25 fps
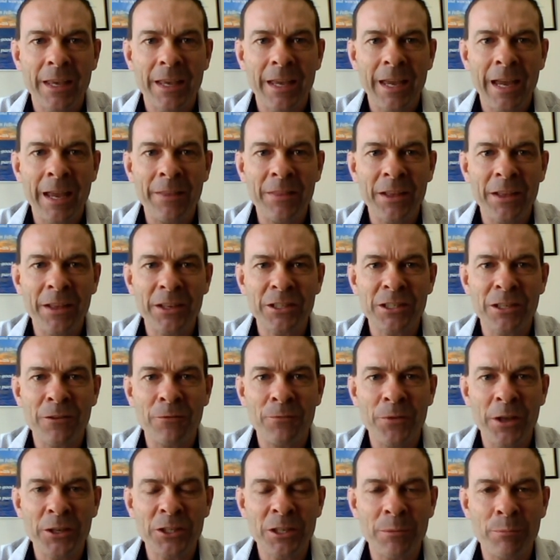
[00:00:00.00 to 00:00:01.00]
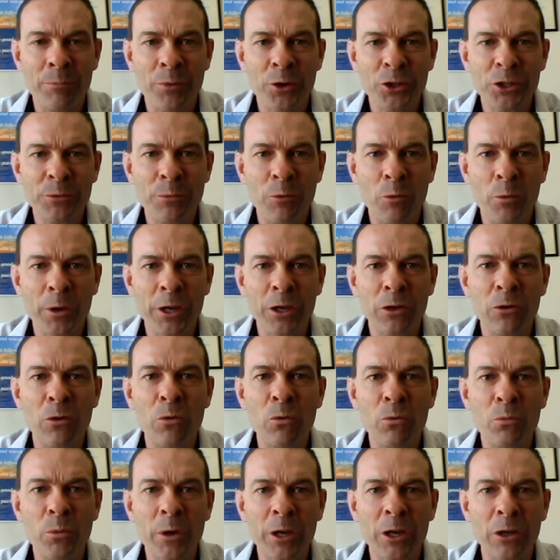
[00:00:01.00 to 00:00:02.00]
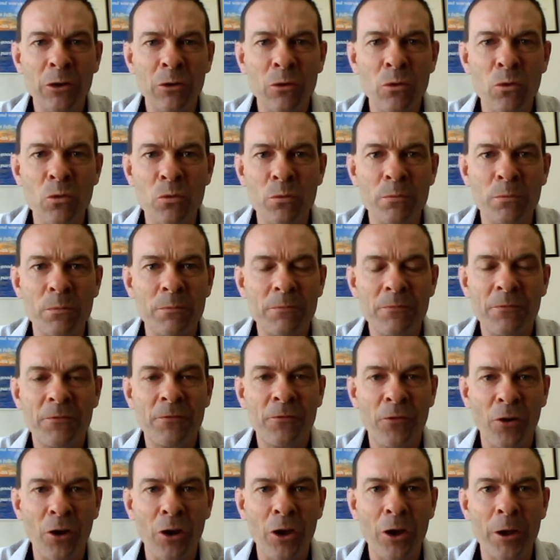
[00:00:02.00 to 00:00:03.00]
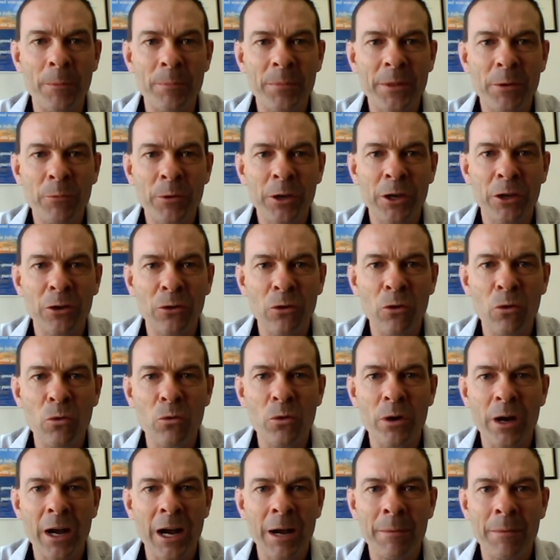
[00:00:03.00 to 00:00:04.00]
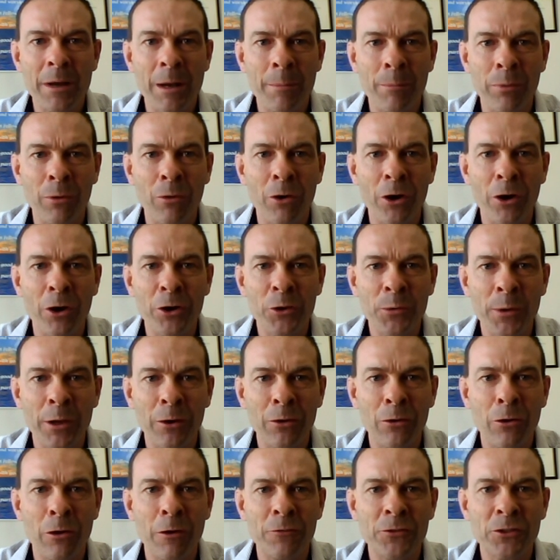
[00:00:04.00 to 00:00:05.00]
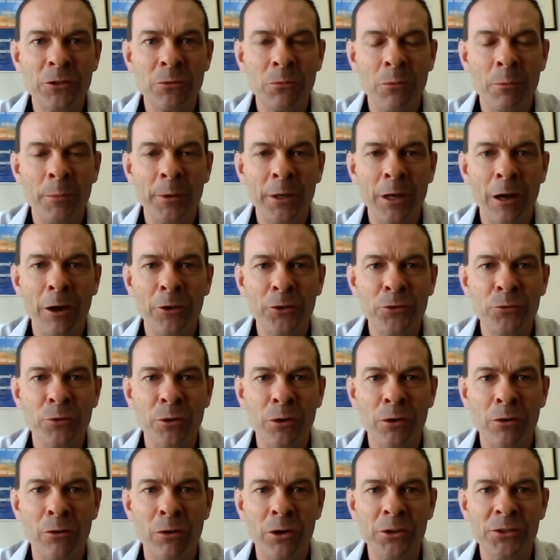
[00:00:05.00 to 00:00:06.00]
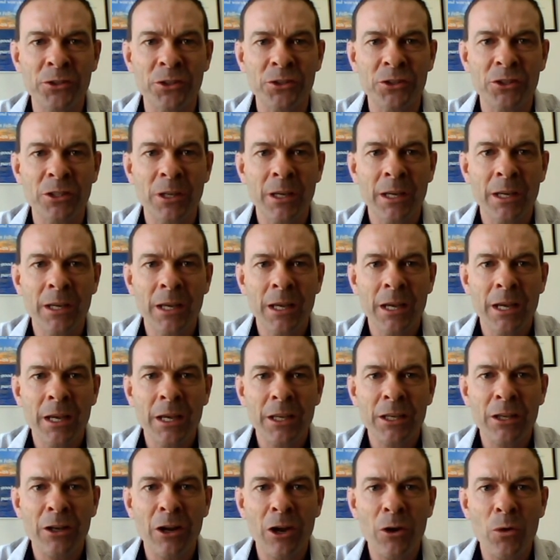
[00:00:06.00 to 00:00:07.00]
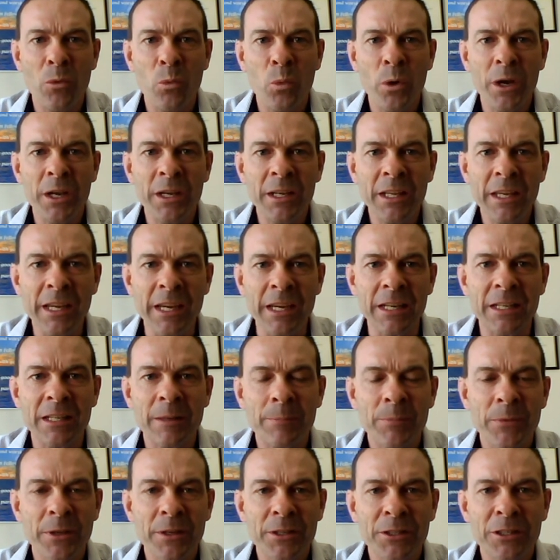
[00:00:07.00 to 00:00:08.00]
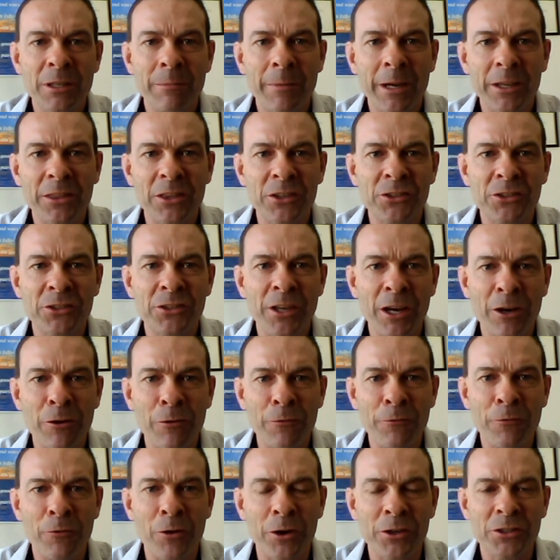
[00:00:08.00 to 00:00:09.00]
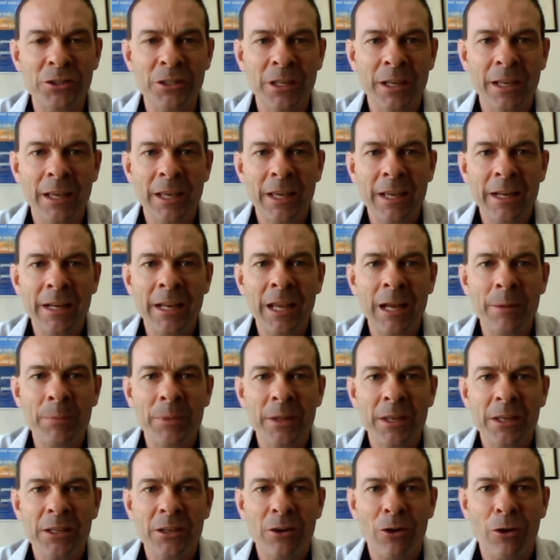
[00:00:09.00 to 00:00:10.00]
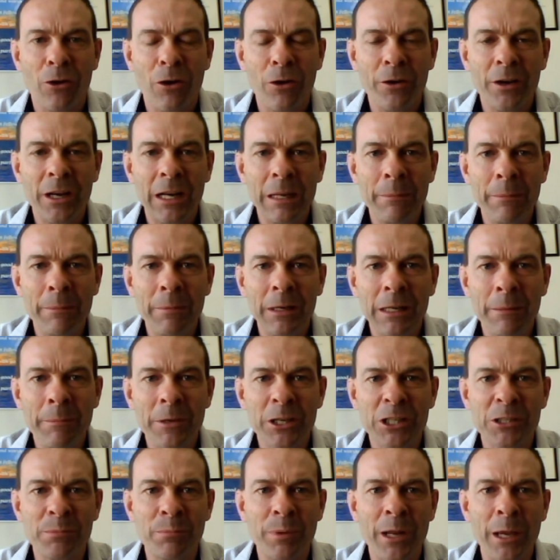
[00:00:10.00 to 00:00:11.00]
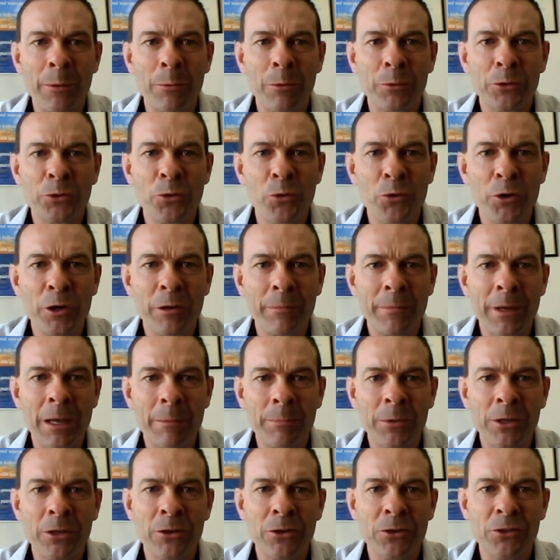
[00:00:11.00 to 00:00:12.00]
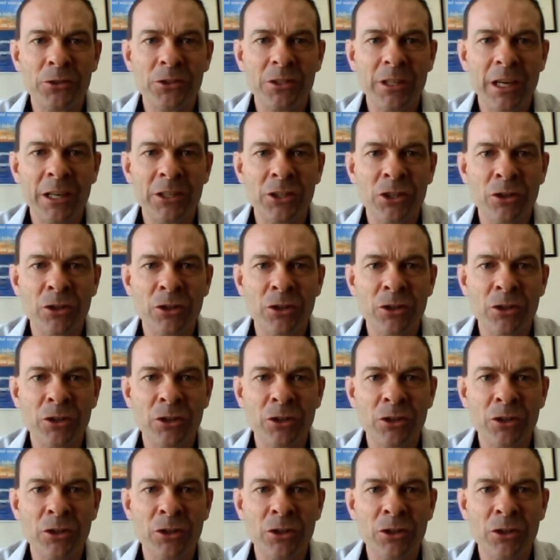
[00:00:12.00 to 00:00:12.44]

And that's a principle we can all follow. We can all apply to our lives when we're going through a crisis. You know, we need to make the sacrifice. Now let me explain what I'm talking about, because as